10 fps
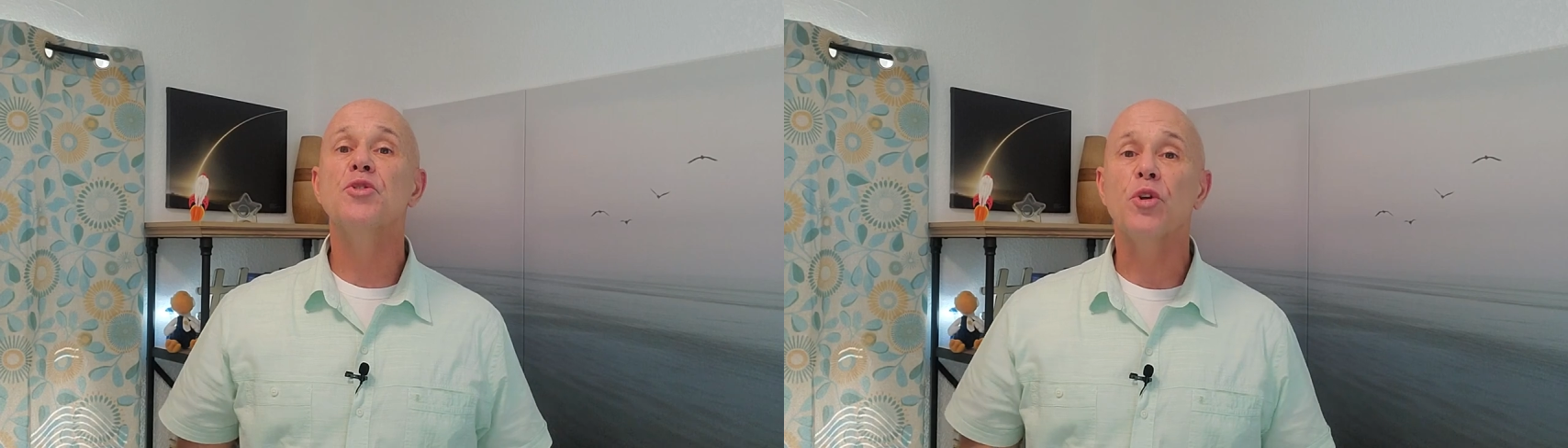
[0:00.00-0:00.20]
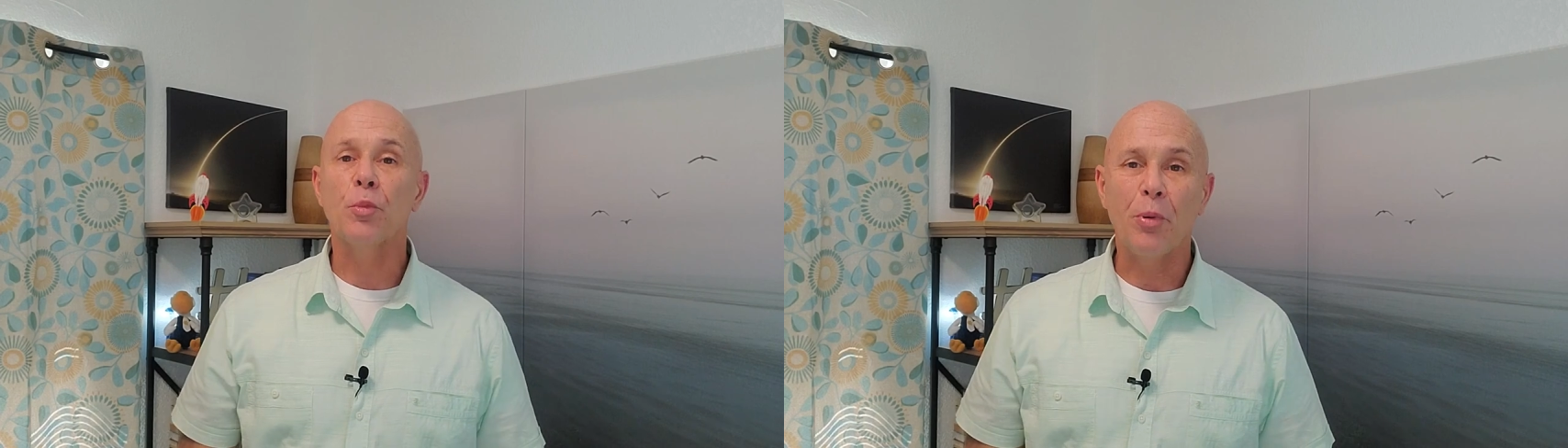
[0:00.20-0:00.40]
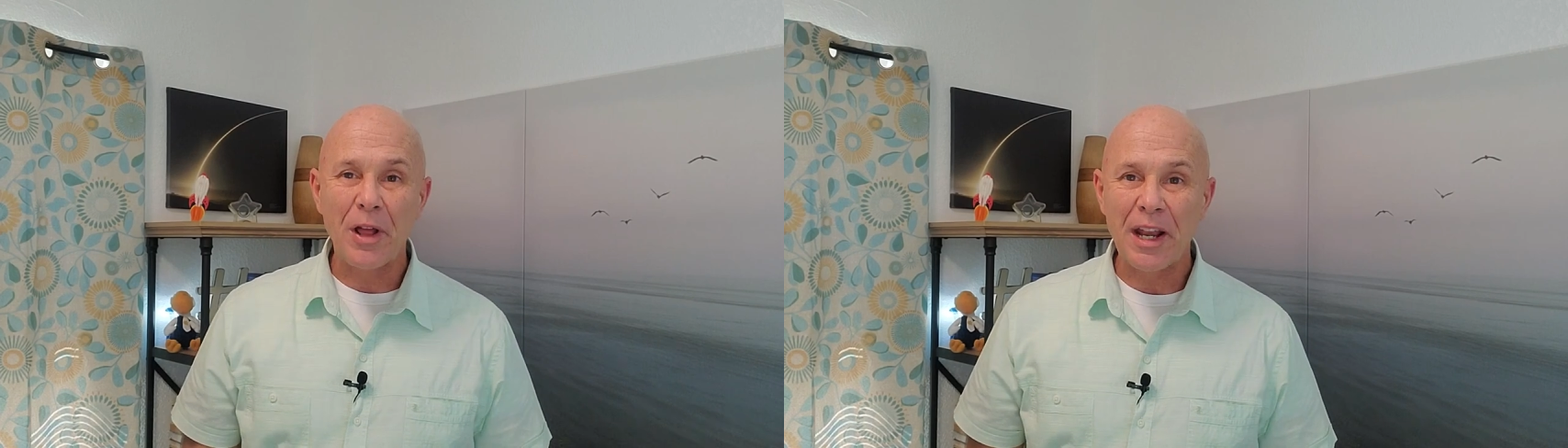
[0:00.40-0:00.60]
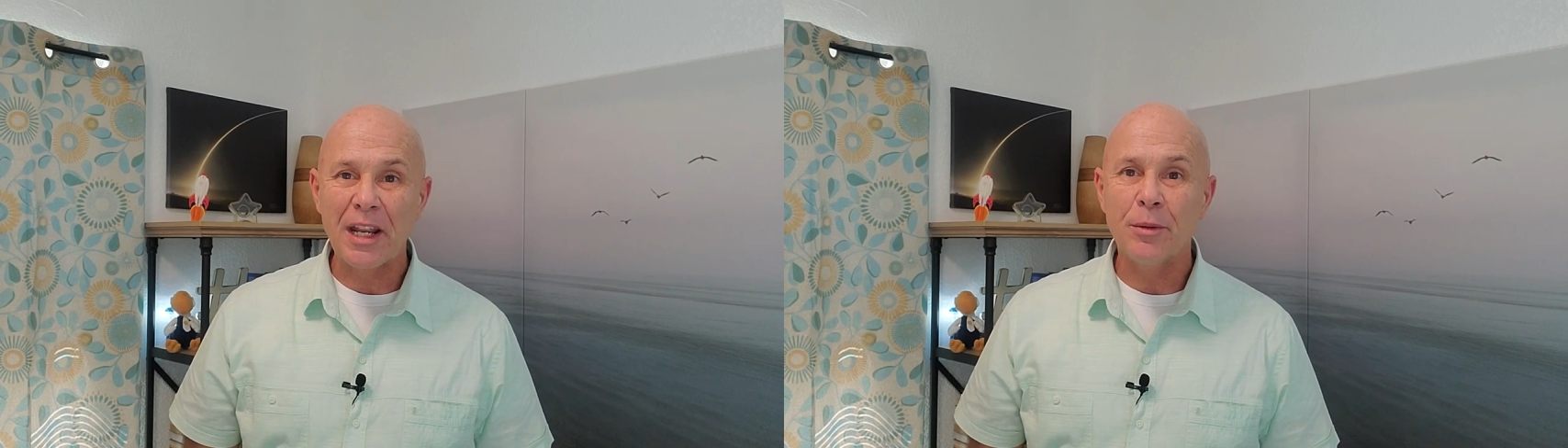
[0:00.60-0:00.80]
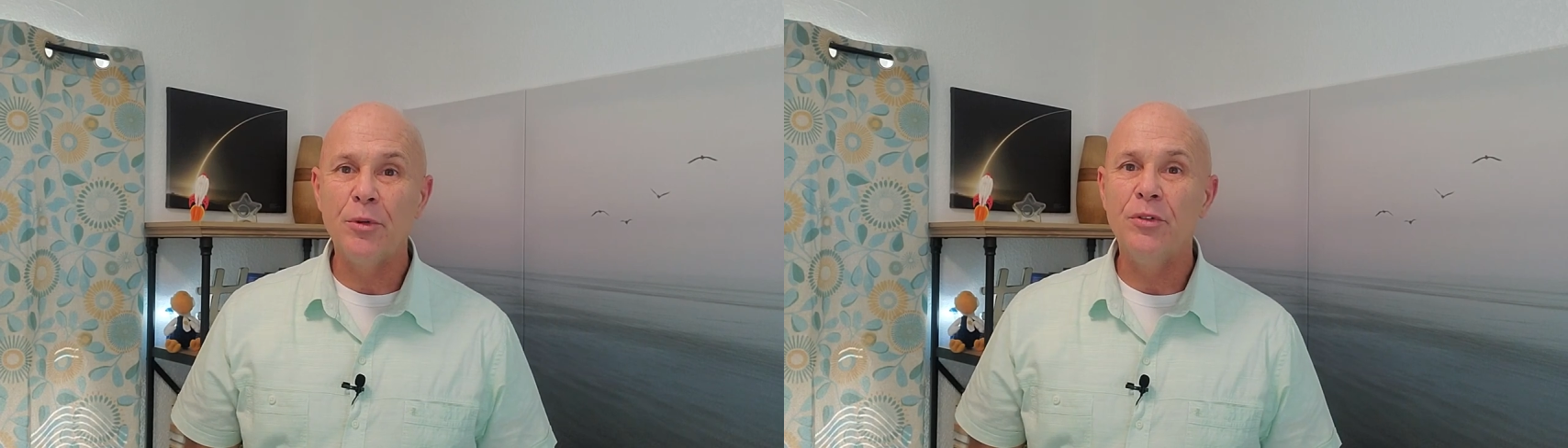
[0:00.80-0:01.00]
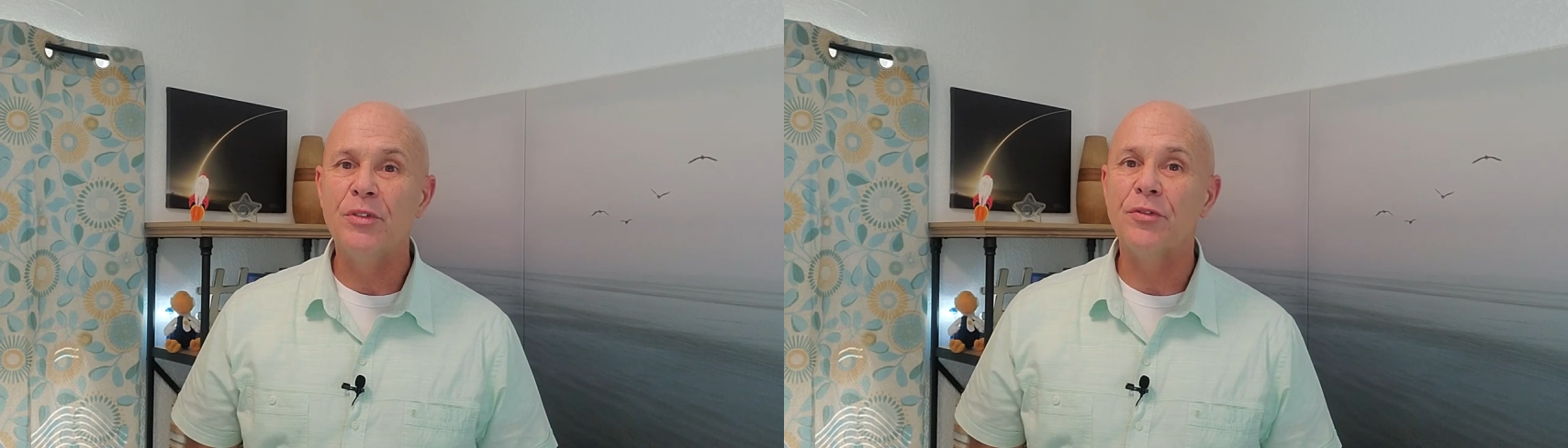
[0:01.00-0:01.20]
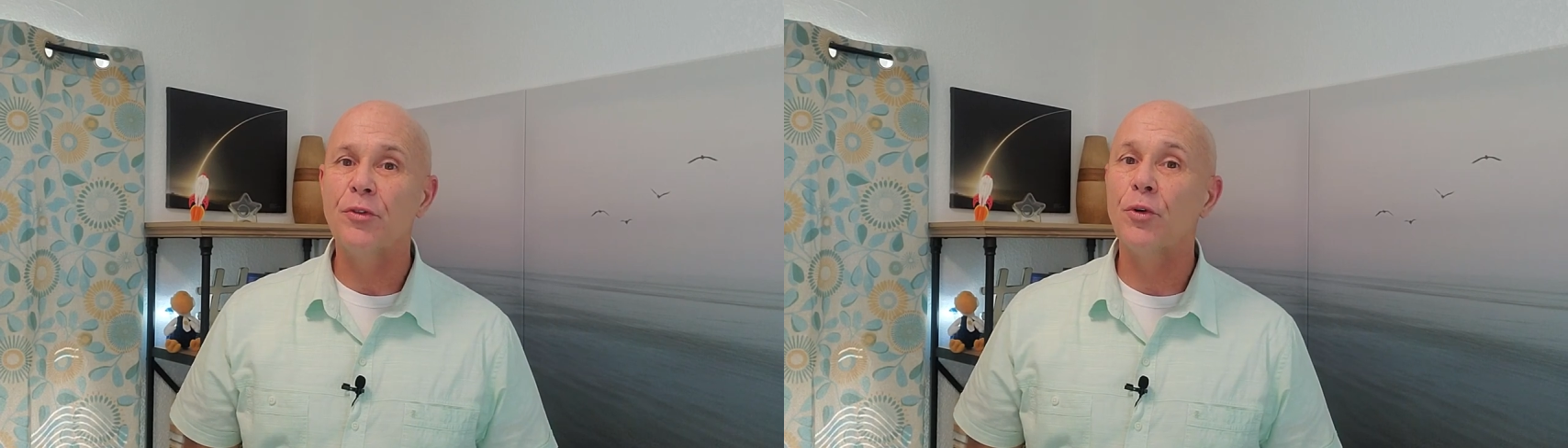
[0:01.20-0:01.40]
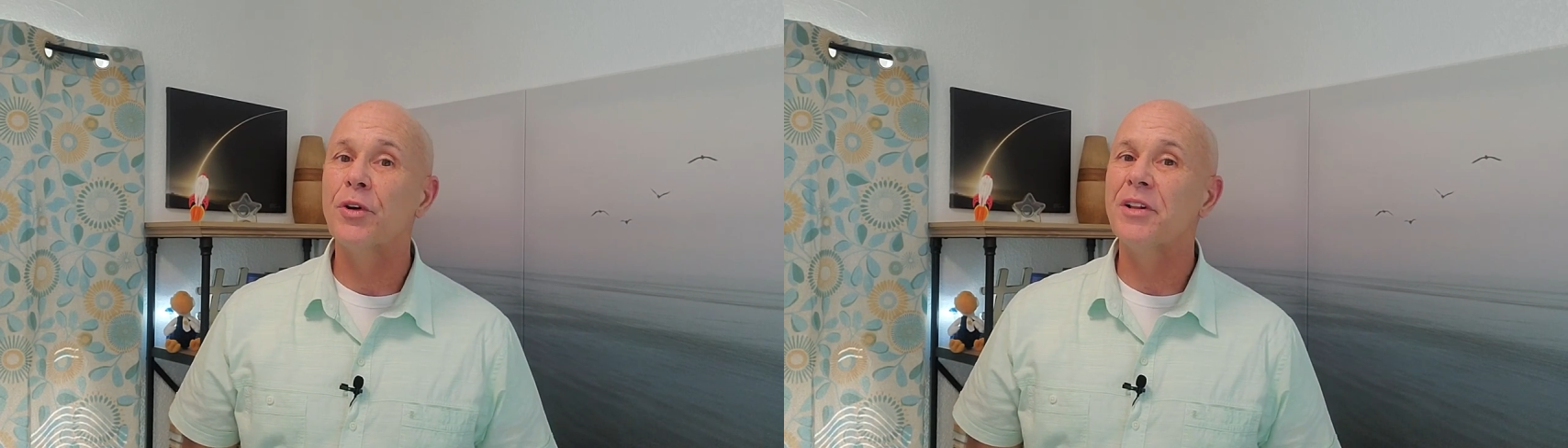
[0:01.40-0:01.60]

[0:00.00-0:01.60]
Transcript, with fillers: So you're planning a move to Florida to